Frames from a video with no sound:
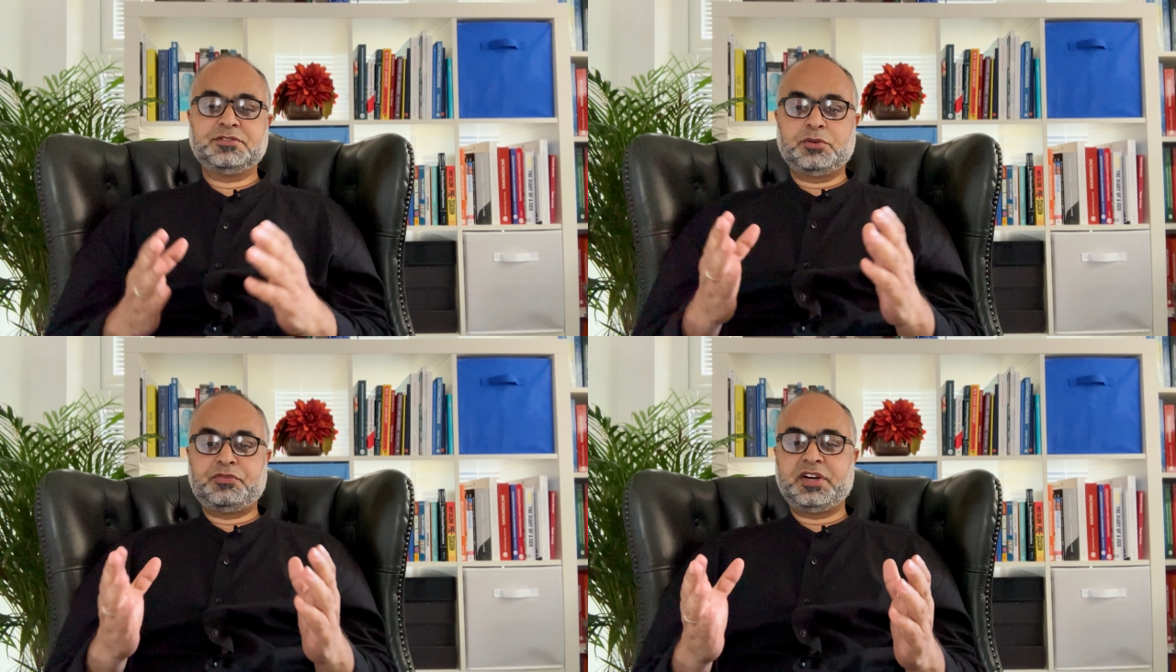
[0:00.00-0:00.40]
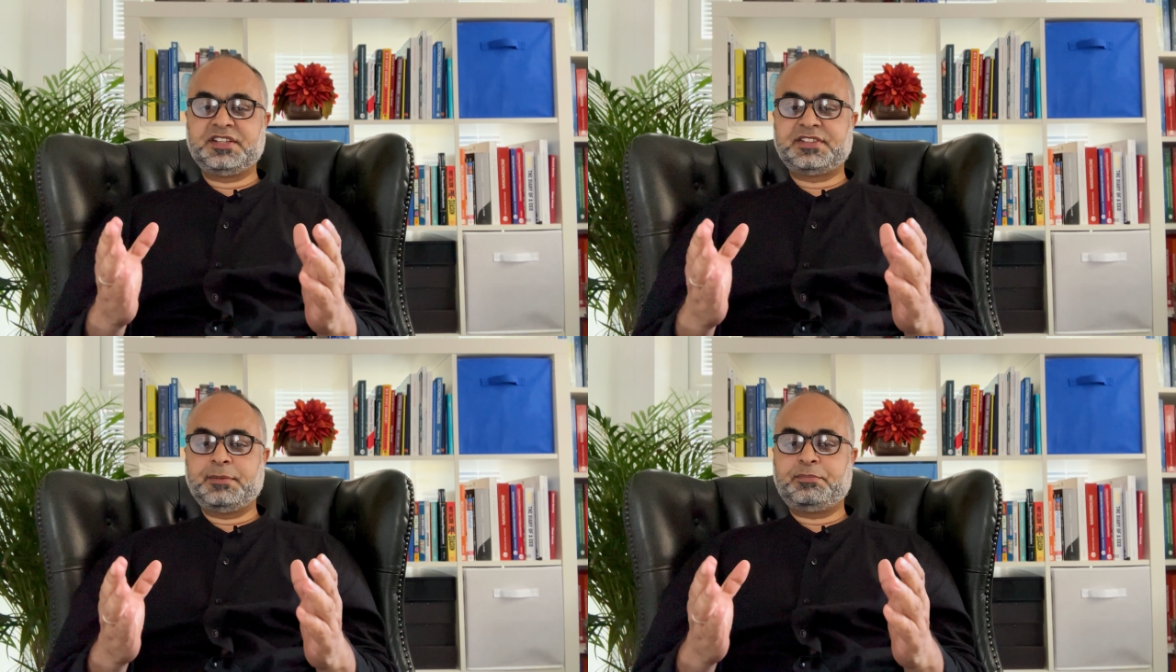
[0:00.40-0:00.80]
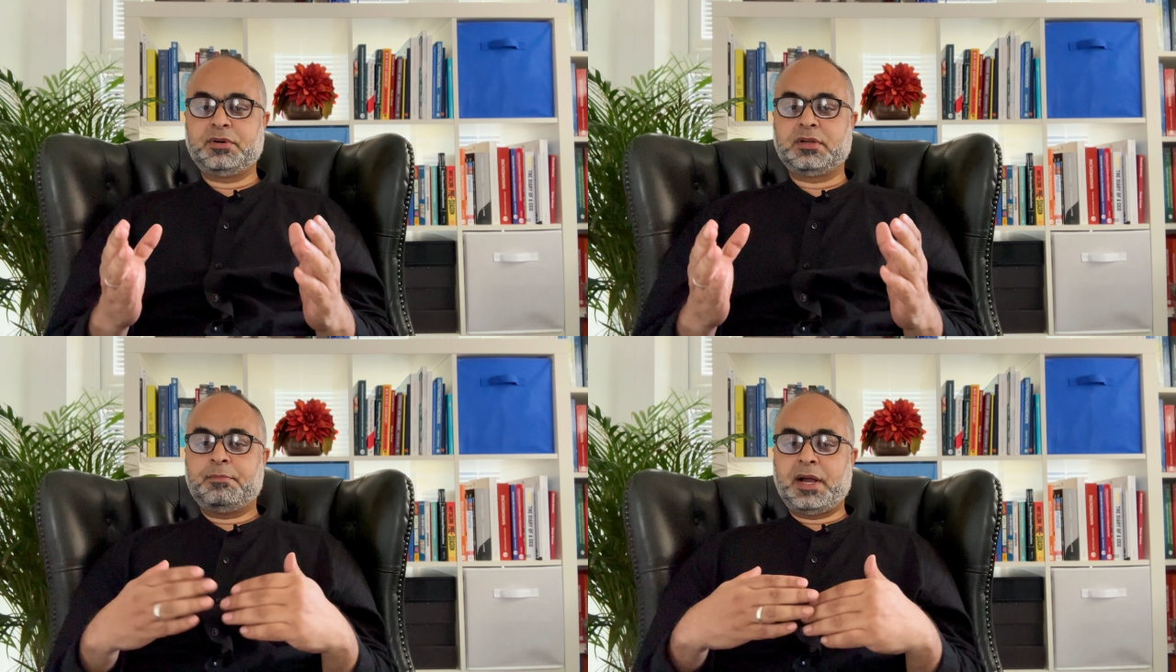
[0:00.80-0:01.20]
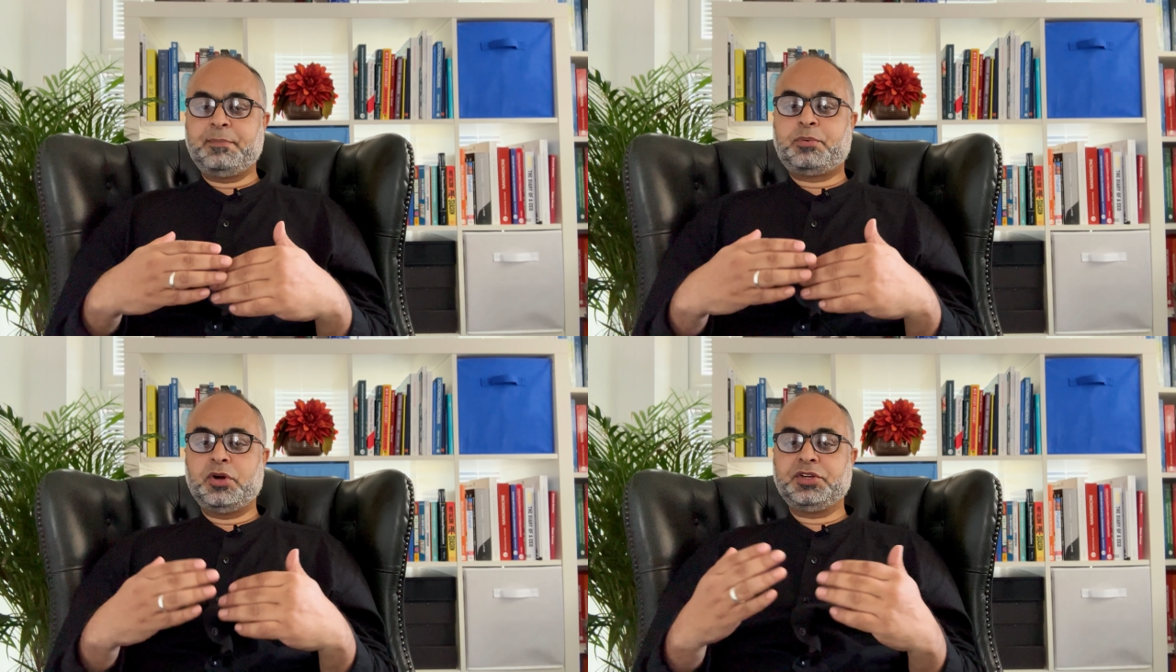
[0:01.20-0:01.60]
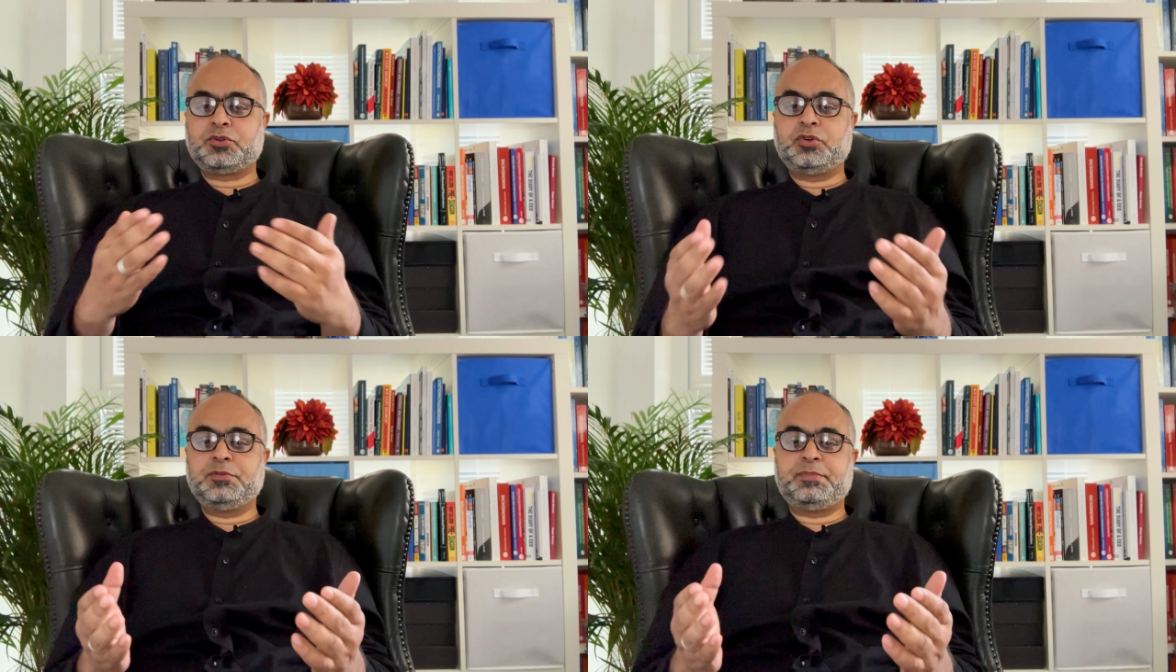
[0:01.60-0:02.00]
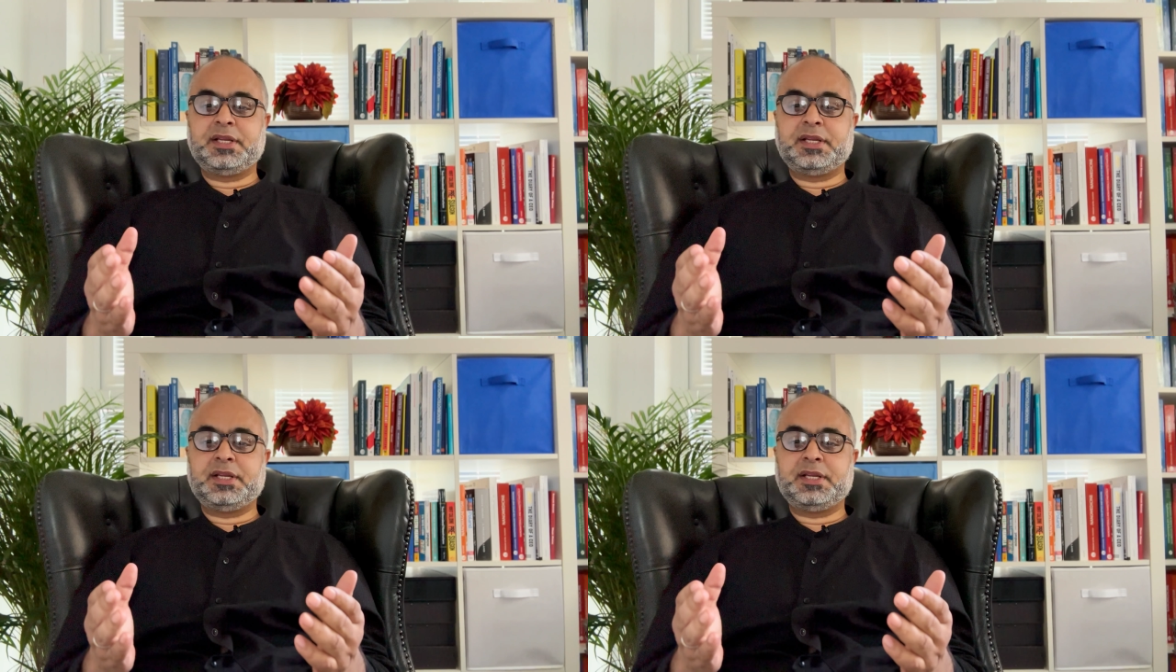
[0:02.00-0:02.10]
So for example, my point could be